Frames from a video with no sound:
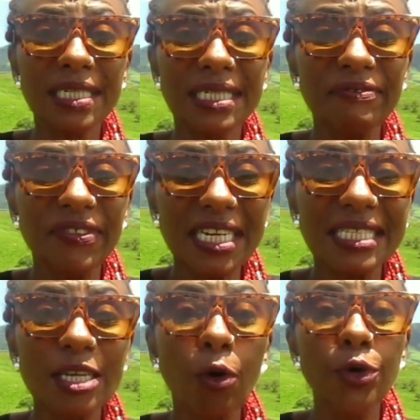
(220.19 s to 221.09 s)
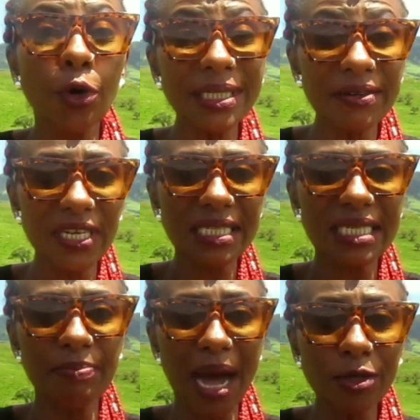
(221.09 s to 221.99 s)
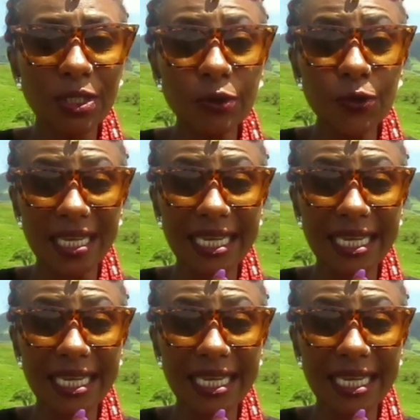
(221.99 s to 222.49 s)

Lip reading: divinity, or your divinity bows to